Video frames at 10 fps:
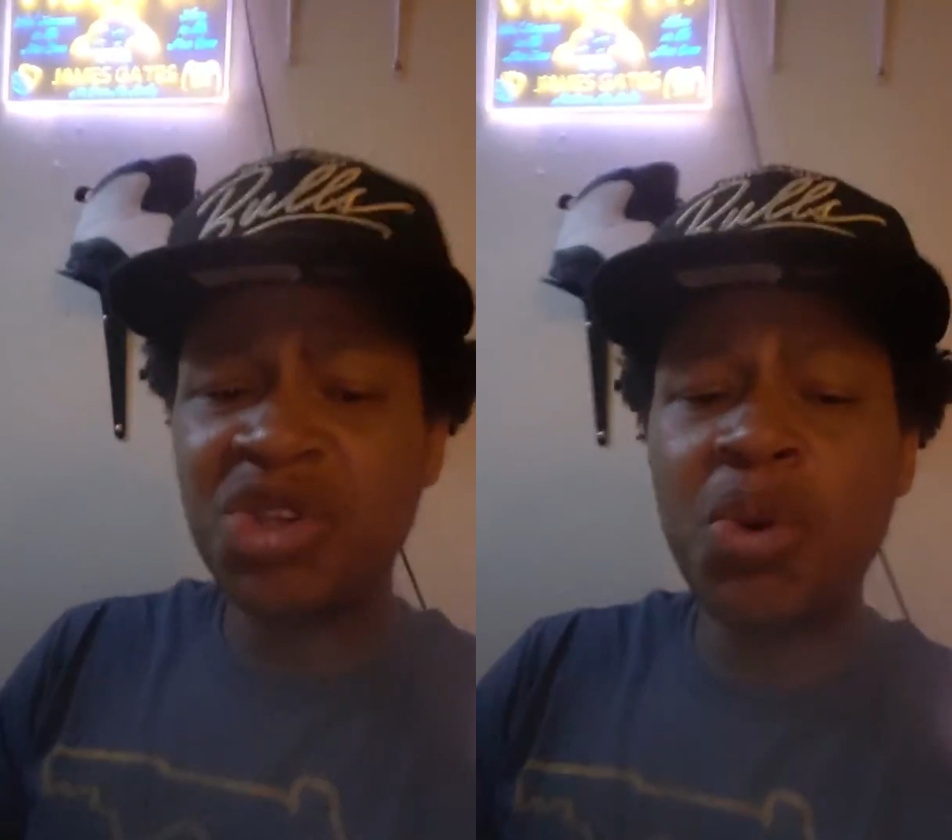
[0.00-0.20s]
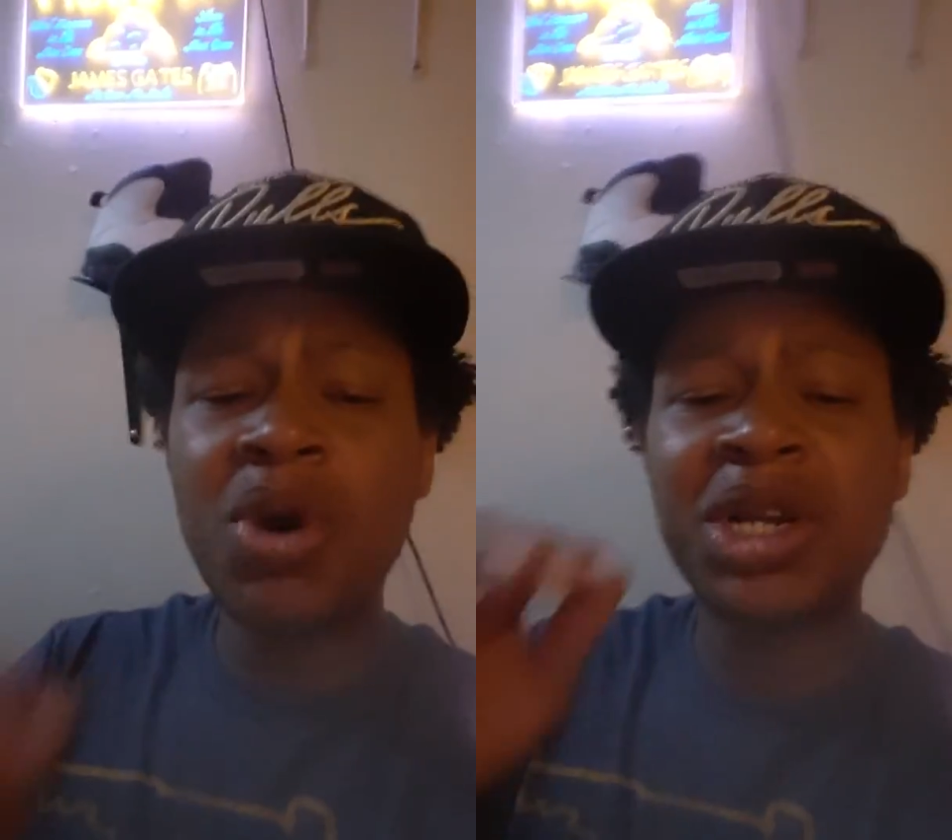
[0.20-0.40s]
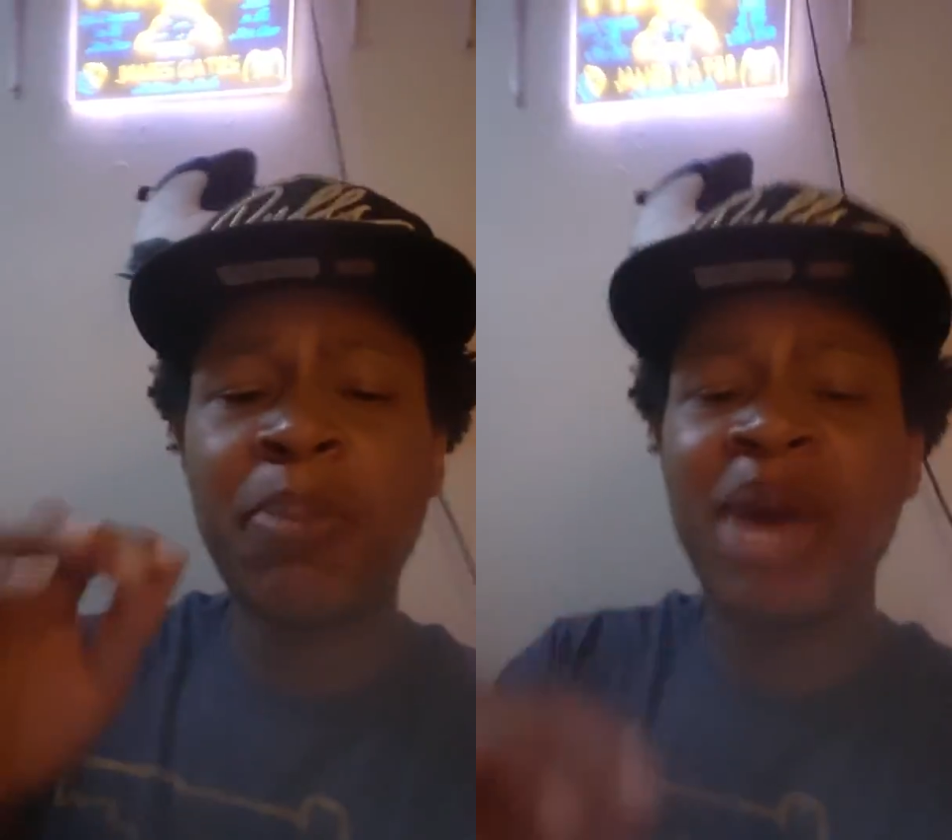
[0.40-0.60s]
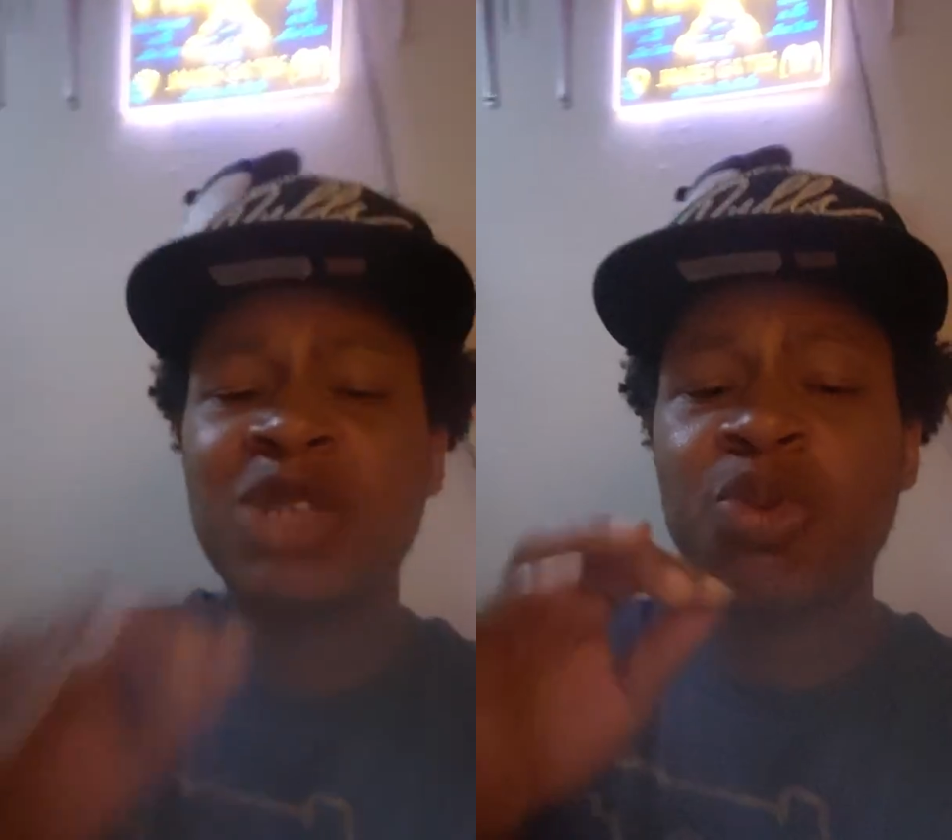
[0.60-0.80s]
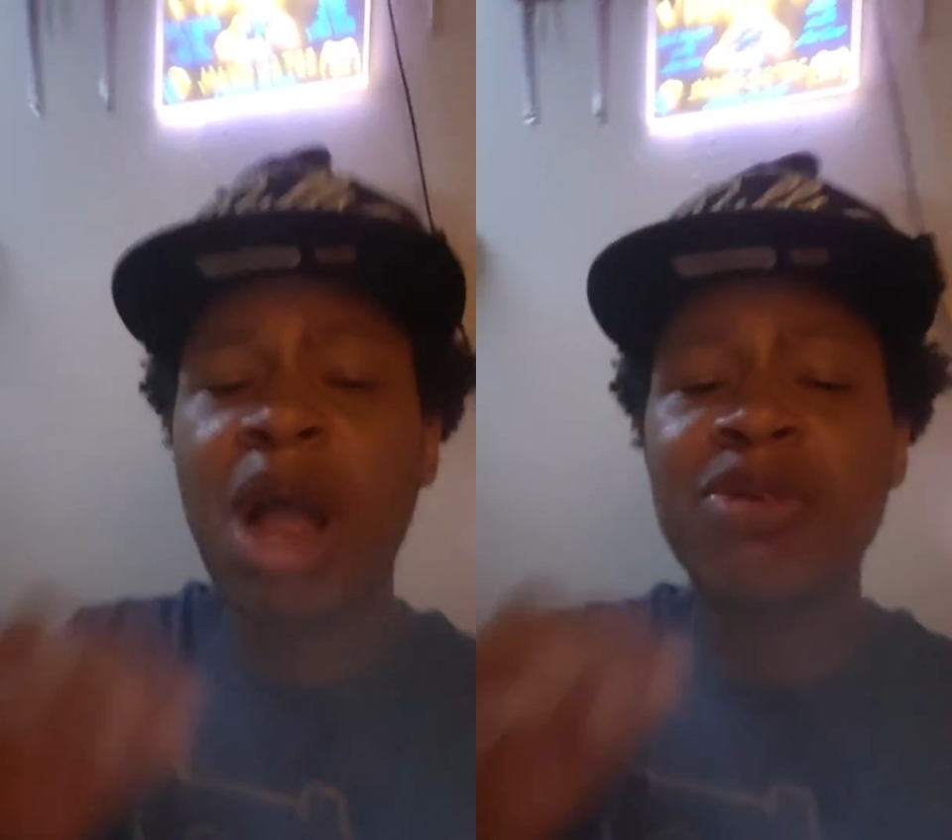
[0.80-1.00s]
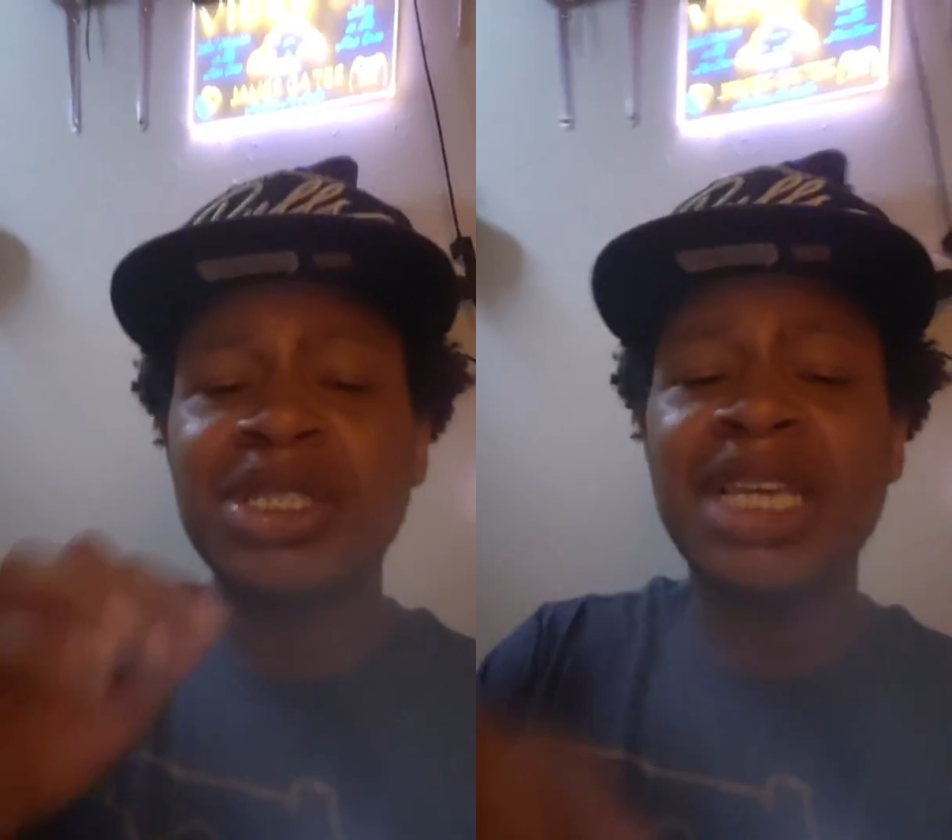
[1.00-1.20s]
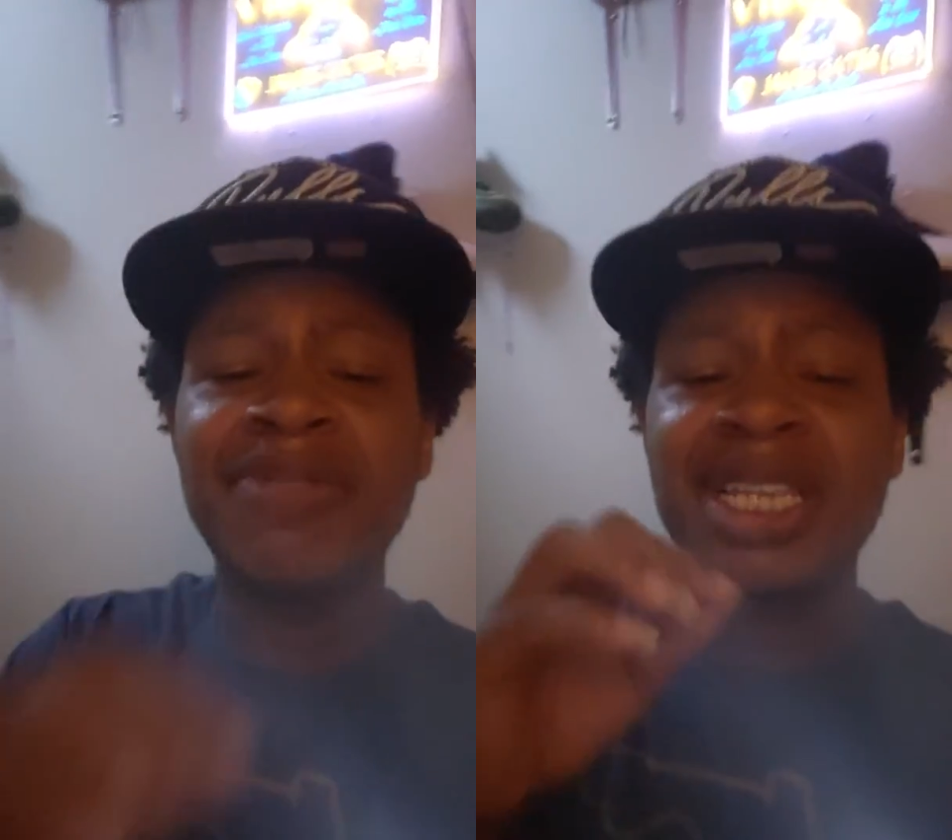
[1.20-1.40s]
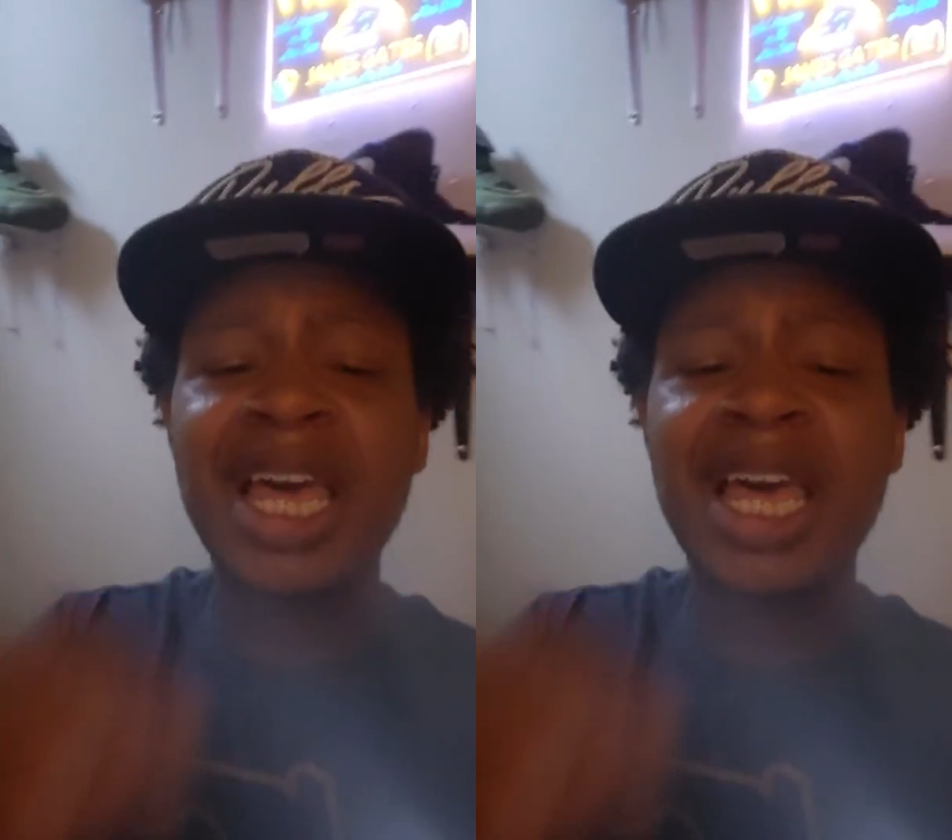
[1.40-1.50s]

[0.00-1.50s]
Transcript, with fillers: You're one of the best wide receivers